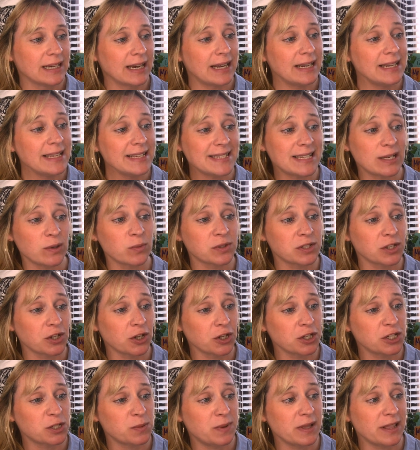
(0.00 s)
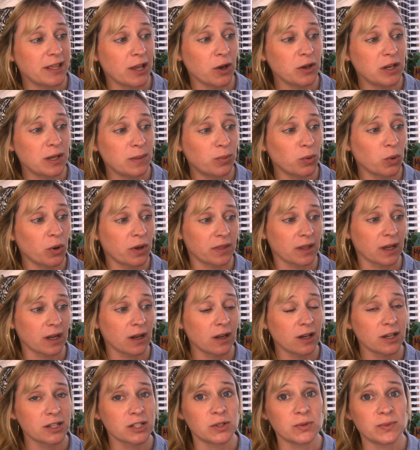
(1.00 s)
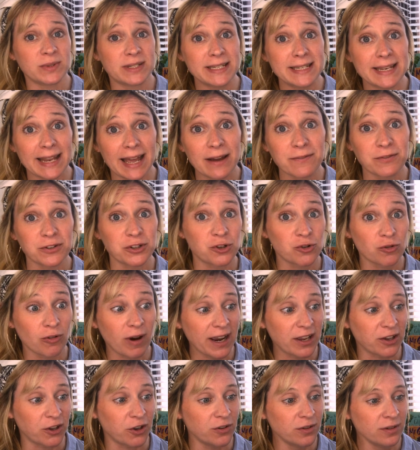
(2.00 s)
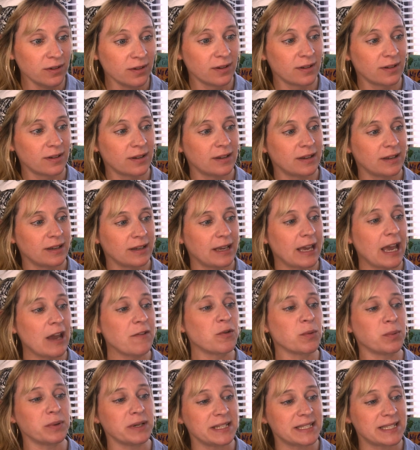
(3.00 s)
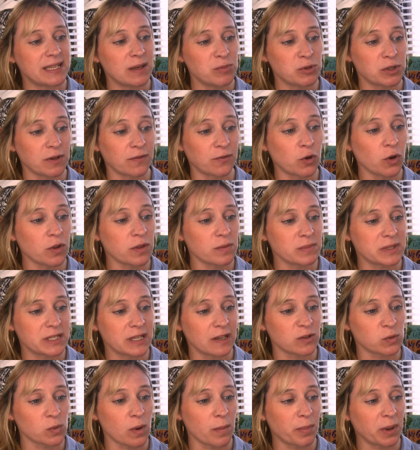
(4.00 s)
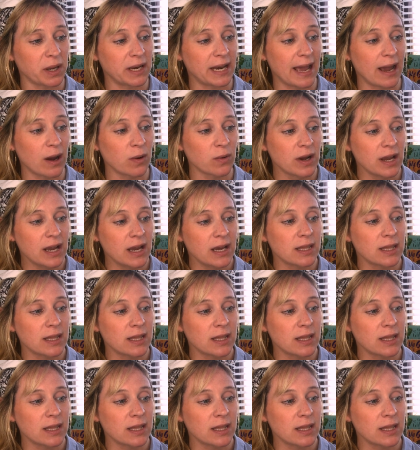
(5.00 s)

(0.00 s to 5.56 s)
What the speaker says: At least he wasn't going to be the only boy in the class who didn't have a dragon. Everybody seemed to have got themselves one by now.